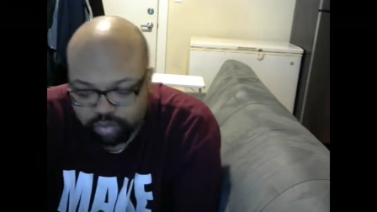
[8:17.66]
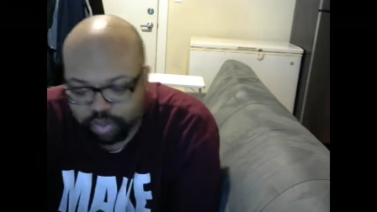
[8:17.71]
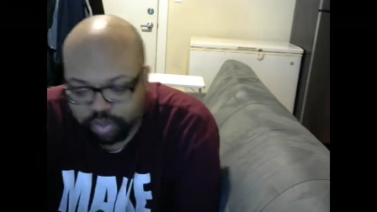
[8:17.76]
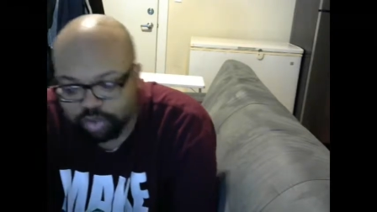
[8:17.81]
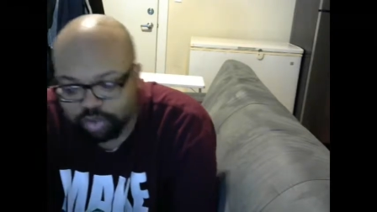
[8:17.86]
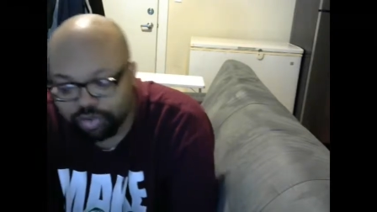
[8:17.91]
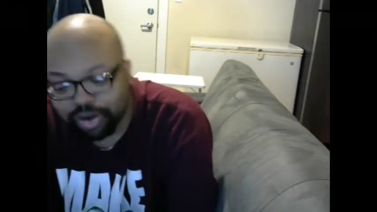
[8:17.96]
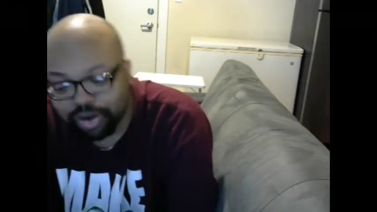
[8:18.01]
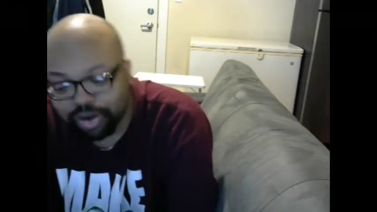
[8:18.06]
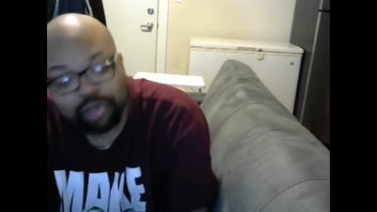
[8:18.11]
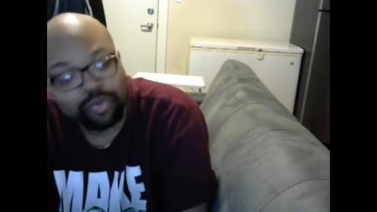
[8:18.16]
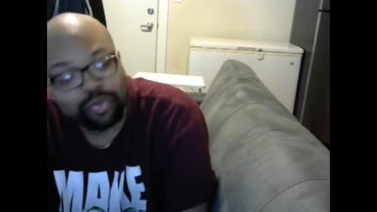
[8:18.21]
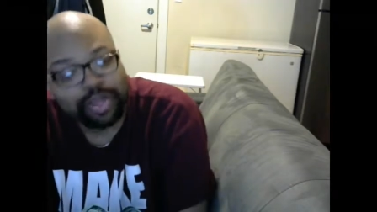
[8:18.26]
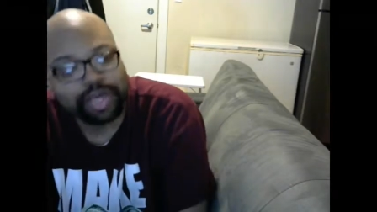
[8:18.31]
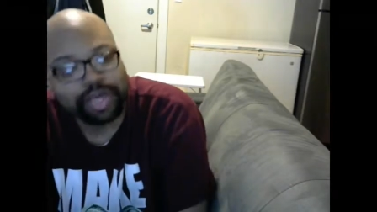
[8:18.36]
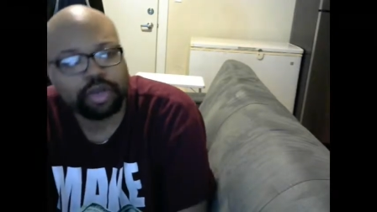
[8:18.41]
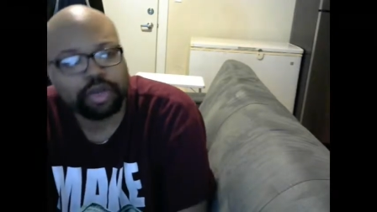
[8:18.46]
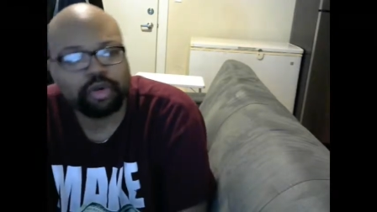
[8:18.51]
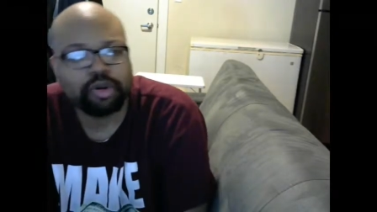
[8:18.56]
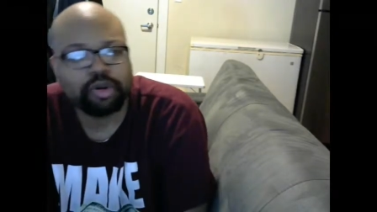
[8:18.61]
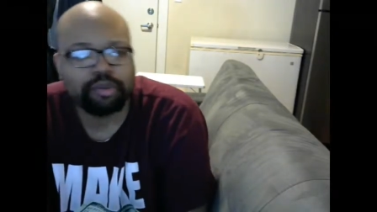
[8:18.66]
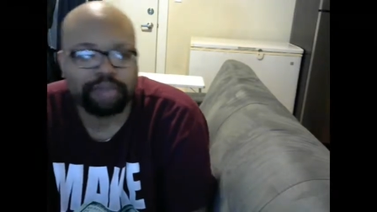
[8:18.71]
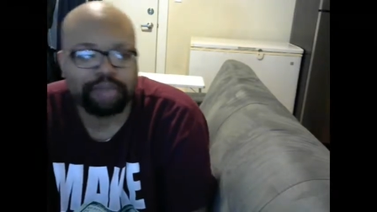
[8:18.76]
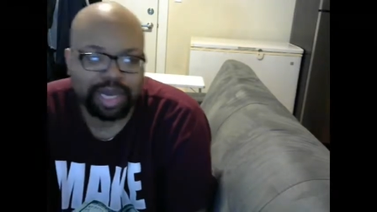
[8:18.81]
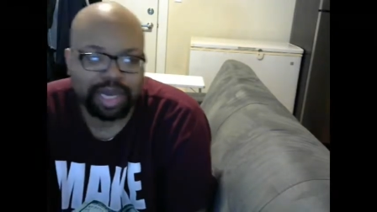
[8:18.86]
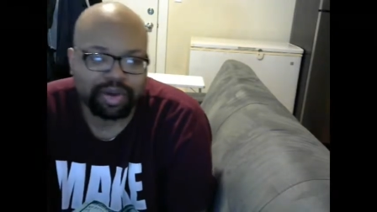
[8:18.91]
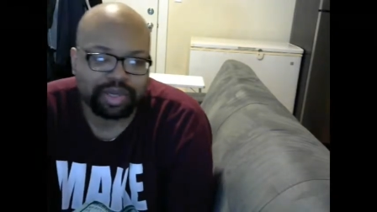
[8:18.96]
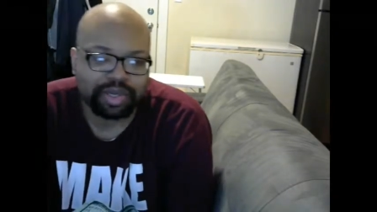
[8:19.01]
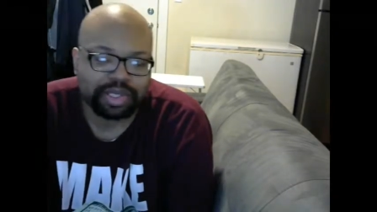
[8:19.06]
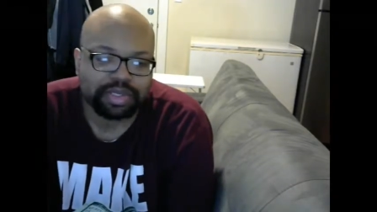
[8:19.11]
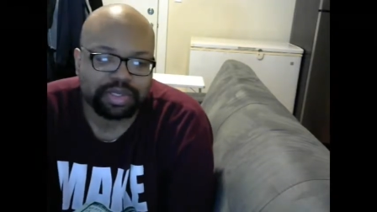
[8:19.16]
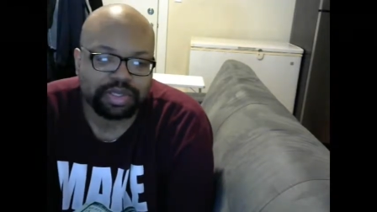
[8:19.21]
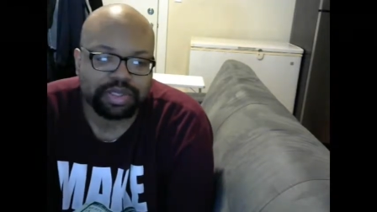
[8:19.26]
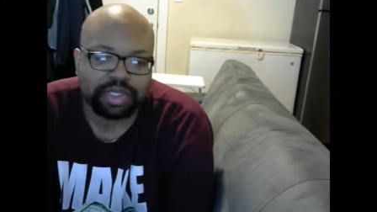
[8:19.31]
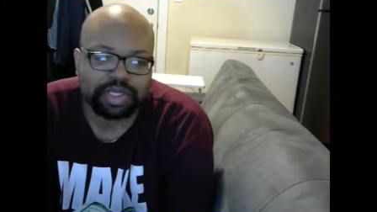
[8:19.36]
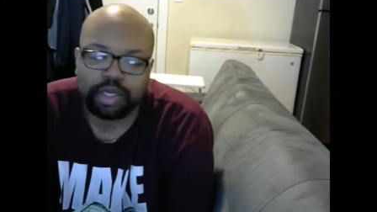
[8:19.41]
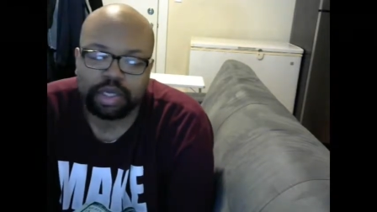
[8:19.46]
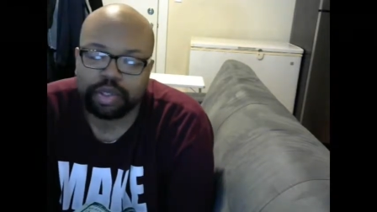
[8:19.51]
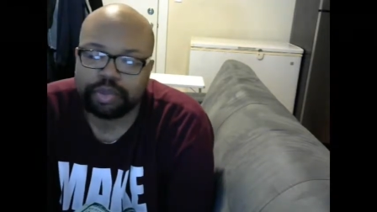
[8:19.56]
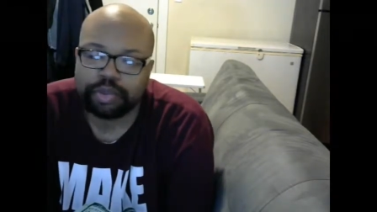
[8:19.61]
the right way to go about it.
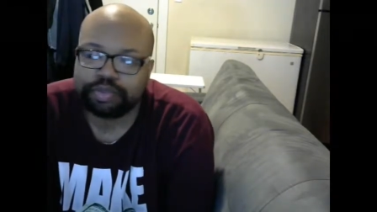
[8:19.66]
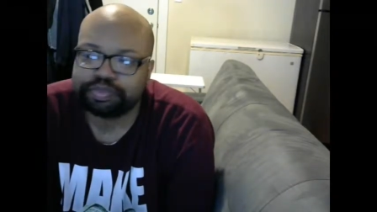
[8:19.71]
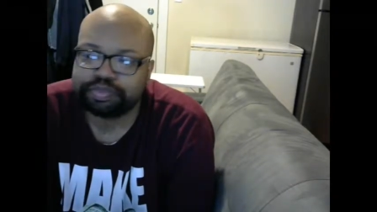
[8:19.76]
So,